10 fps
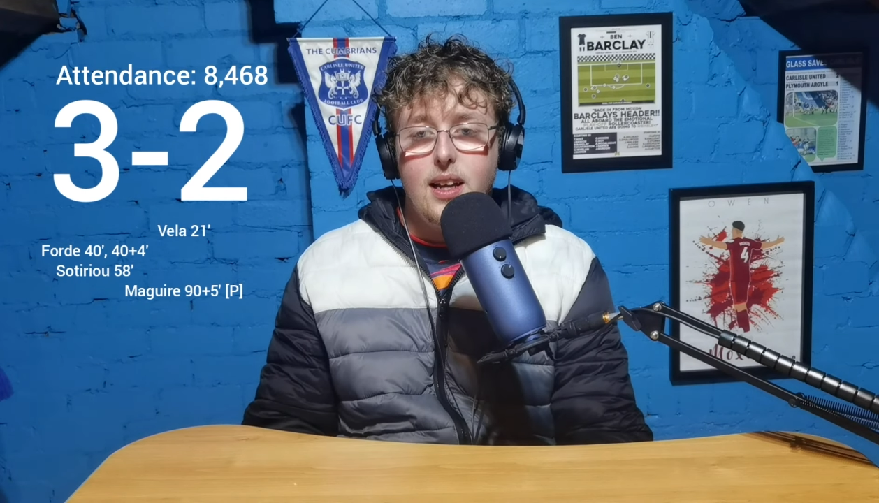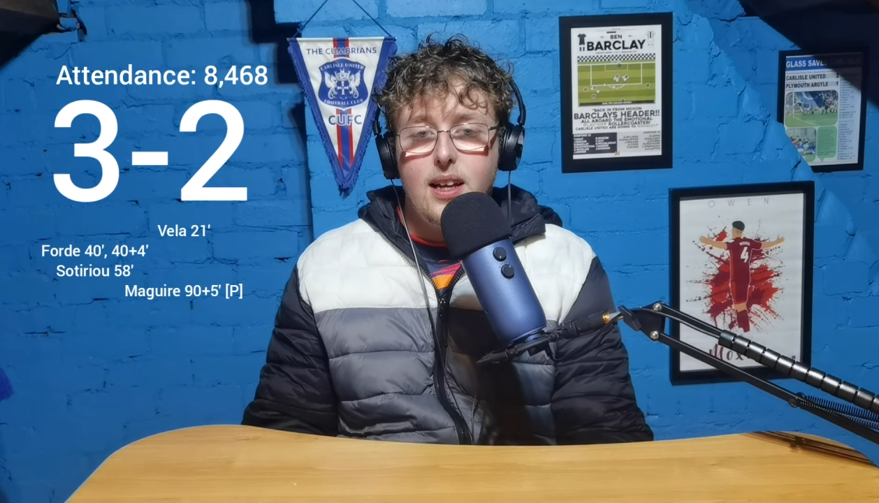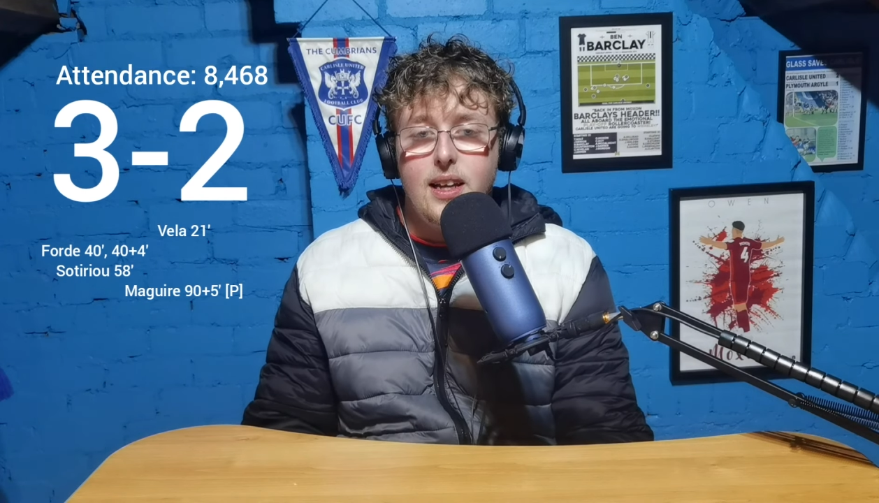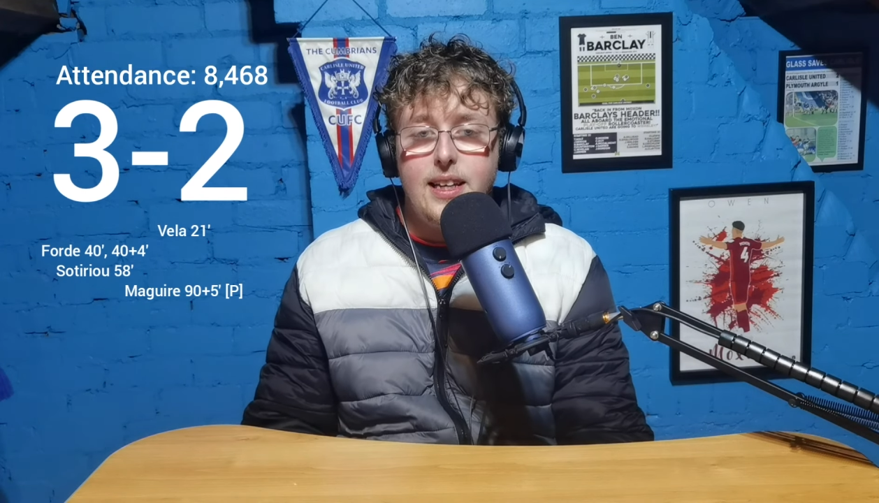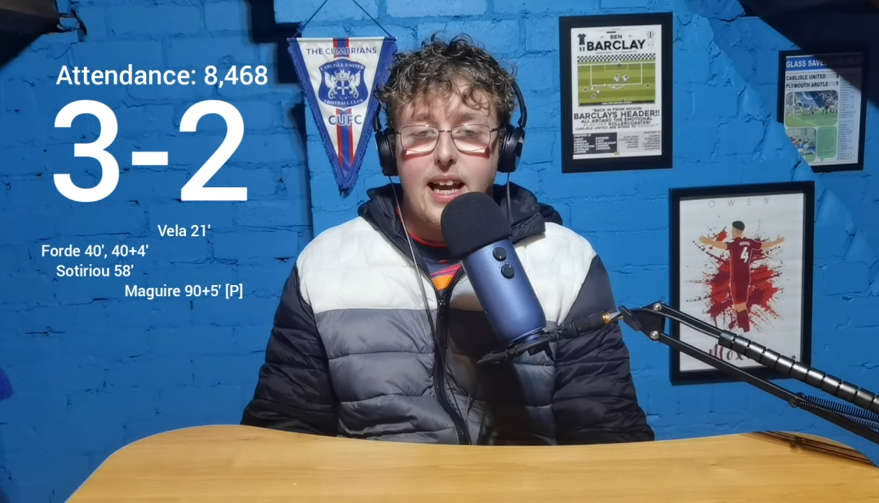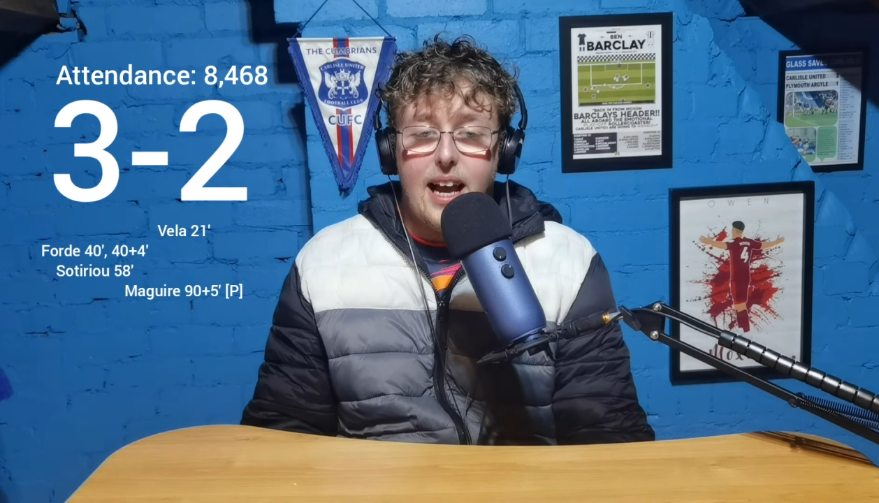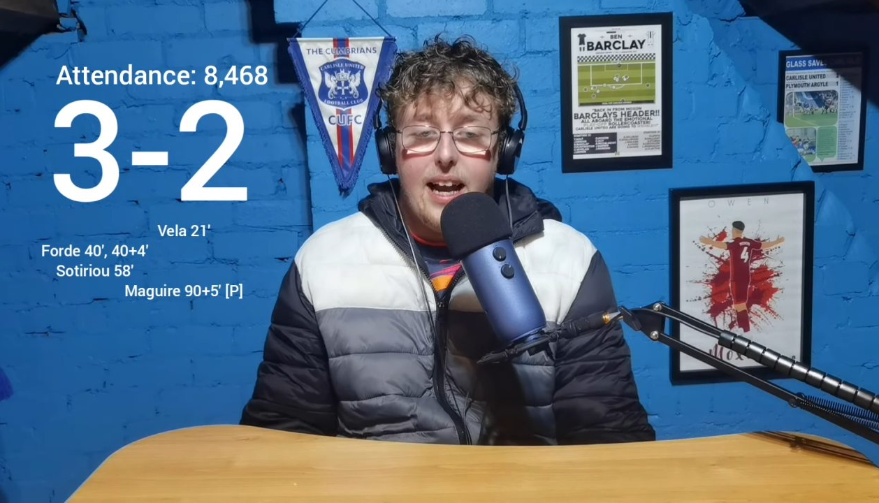yeah,